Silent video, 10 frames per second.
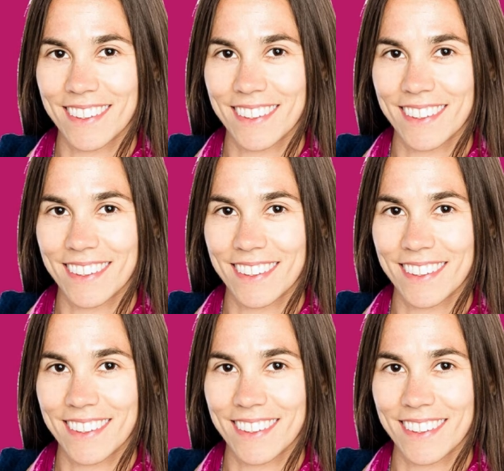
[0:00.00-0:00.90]

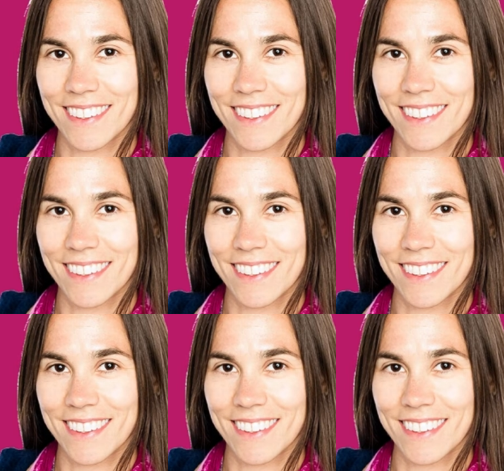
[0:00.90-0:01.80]

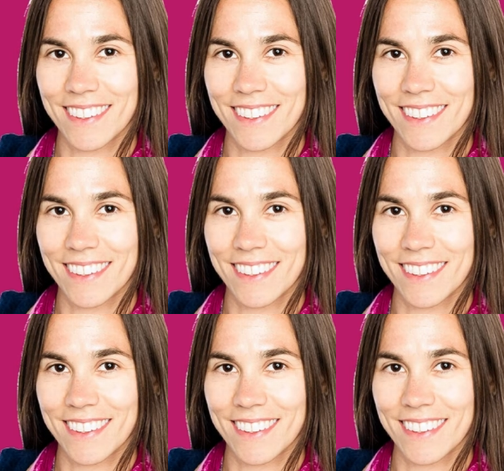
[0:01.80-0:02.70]

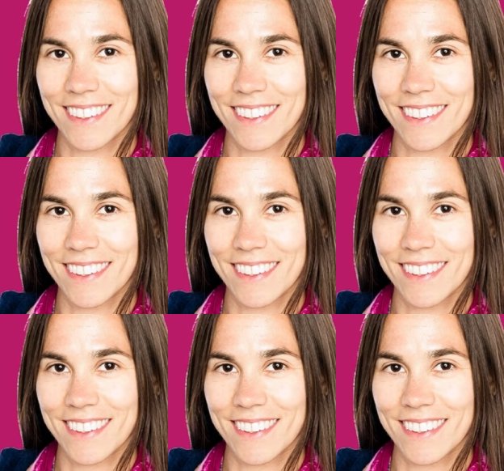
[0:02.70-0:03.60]

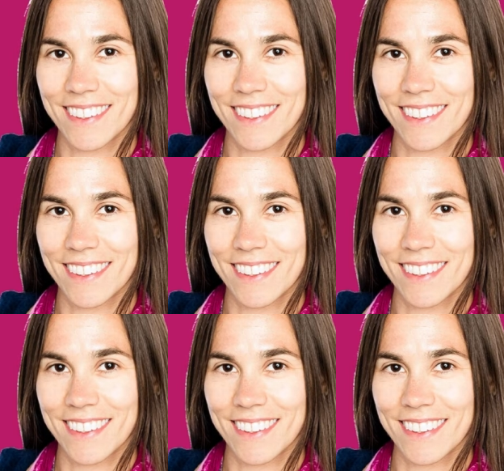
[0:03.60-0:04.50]

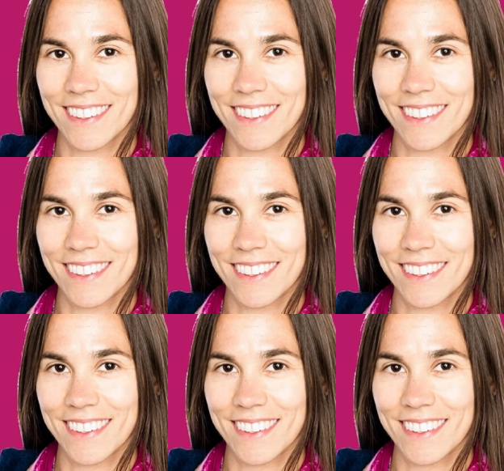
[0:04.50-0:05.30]
(no lip movement)